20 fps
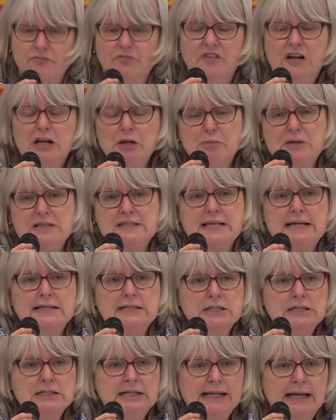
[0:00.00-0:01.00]
Philippa said
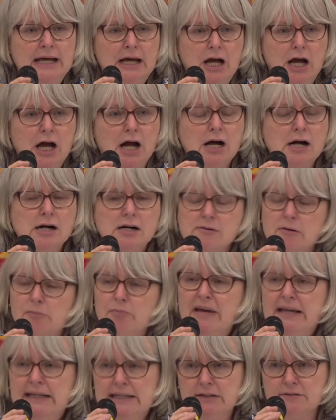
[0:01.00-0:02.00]
earlier, are
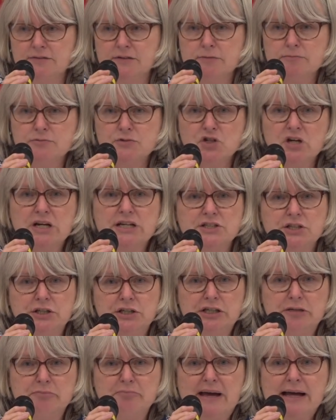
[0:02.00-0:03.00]
mainly from trade
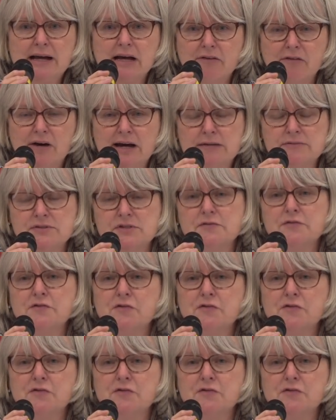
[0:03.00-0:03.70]
union backgrounds and